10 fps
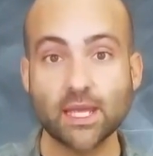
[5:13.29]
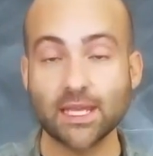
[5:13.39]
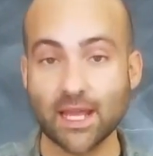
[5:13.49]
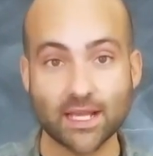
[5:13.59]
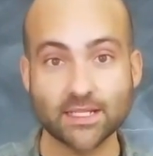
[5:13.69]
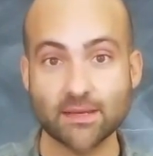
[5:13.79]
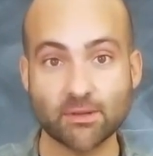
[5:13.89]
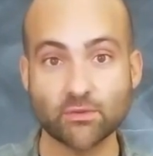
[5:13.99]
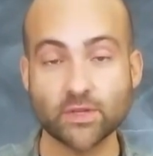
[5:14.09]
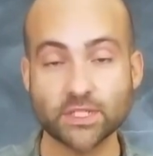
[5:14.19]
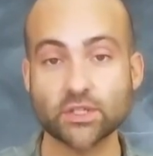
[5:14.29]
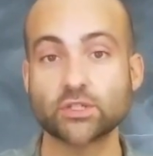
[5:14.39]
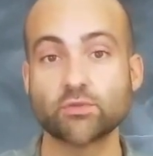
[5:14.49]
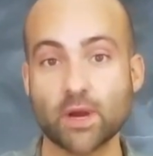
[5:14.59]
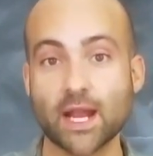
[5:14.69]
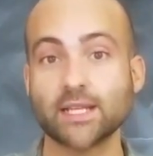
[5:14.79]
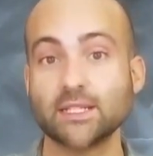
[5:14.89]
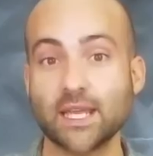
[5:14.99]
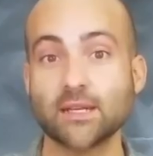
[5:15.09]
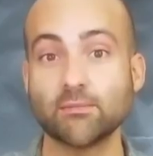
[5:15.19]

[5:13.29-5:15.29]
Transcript: in academic research where I can